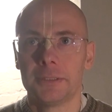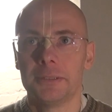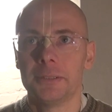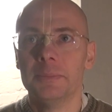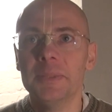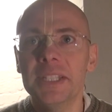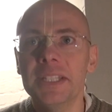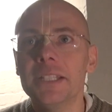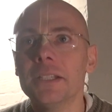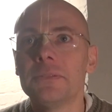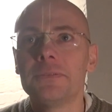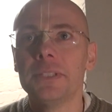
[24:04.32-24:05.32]
the
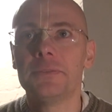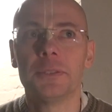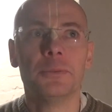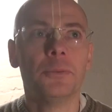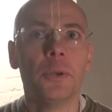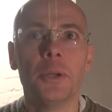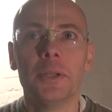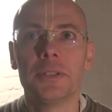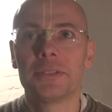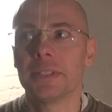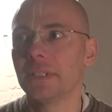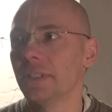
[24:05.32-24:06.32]
meaning of different
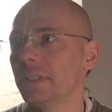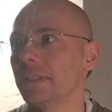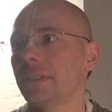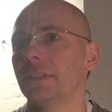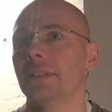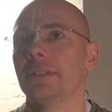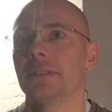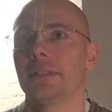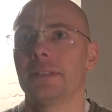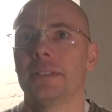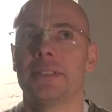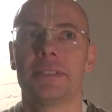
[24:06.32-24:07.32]
words, and
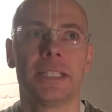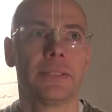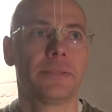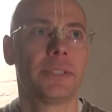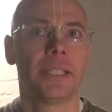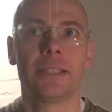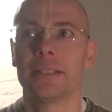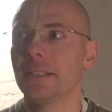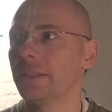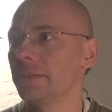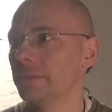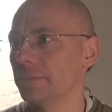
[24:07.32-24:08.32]
instead of taking
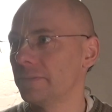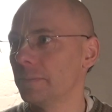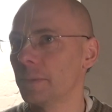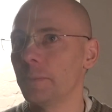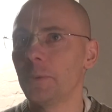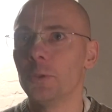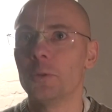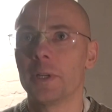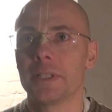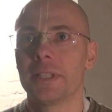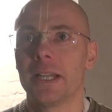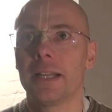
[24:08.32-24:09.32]
it from the pure
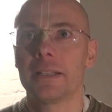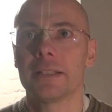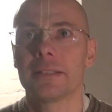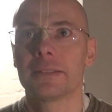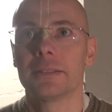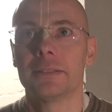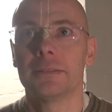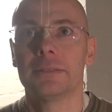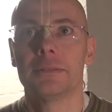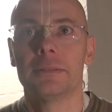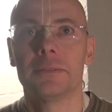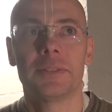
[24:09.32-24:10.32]
acharyas,
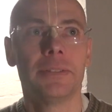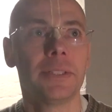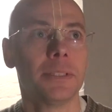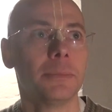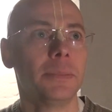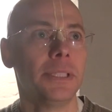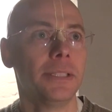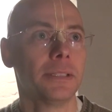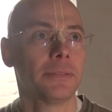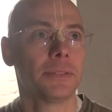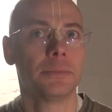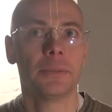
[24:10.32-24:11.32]
of giving the meaning
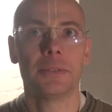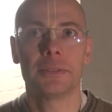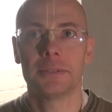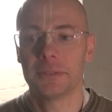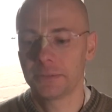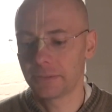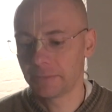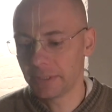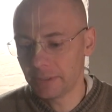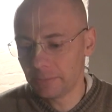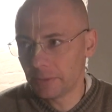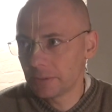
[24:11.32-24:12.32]
of the words, so
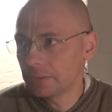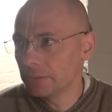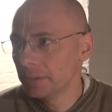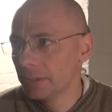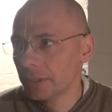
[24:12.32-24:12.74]
they want to,